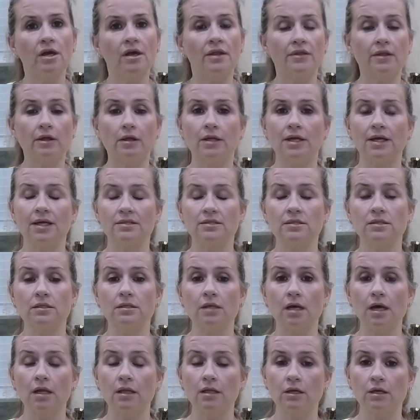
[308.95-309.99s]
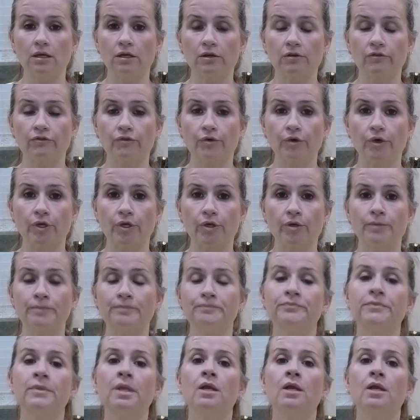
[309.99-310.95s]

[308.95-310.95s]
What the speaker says: They'll last a lot longer for you.